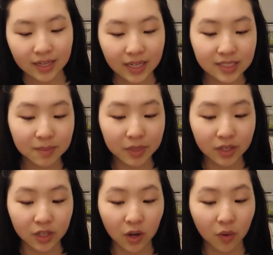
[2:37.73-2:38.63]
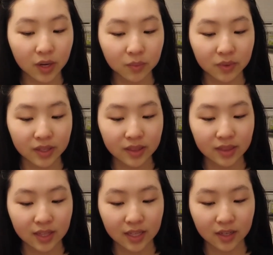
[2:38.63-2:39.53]
Next, I'm gonna go in with
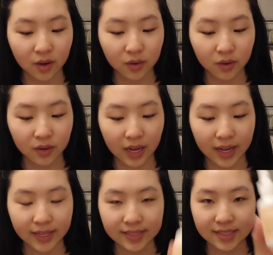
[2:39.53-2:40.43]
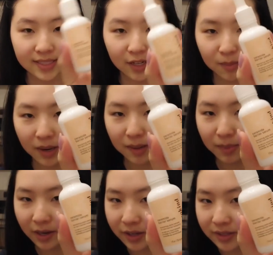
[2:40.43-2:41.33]
the Cocoa Kind Ceramide
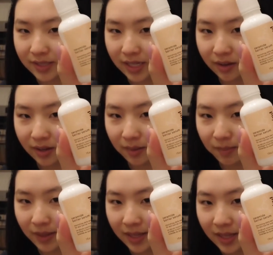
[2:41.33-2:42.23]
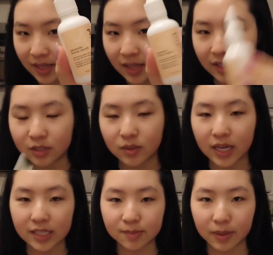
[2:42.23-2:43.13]
Barrier Serum. This one
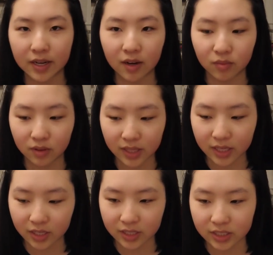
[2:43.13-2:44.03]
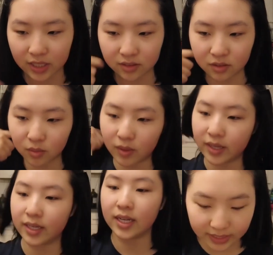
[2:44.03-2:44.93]
has been a really good gentle
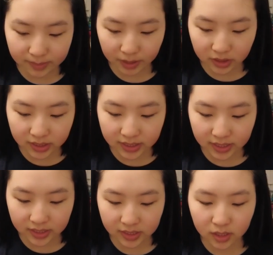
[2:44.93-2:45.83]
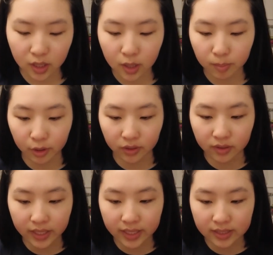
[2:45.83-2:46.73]
one, especially since
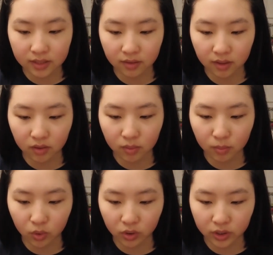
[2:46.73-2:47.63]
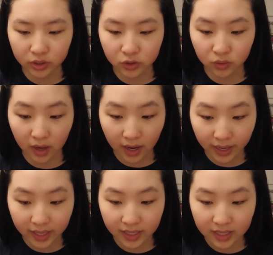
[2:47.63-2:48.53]
Berkeley is a little more
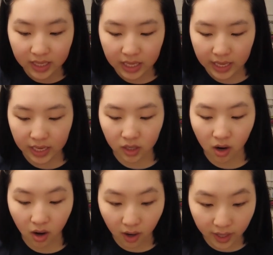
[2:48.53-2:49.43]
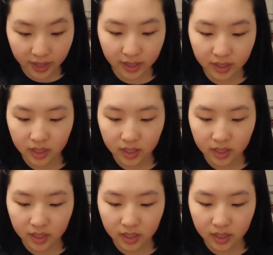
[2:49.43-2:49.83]
dry and hot.